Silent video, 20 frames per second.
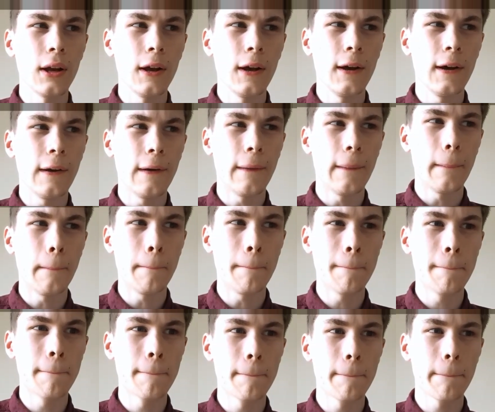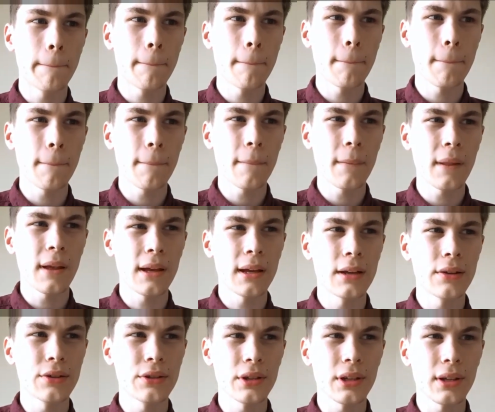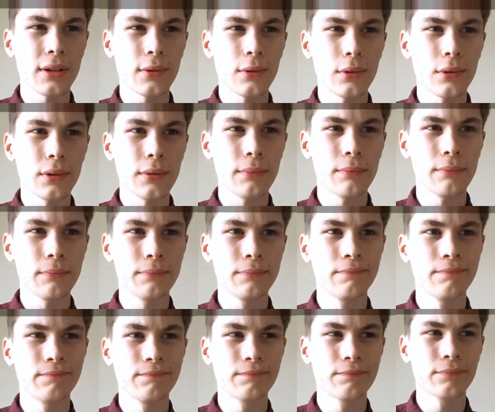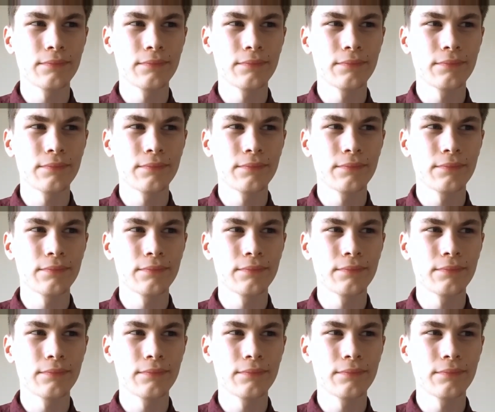how should I call them?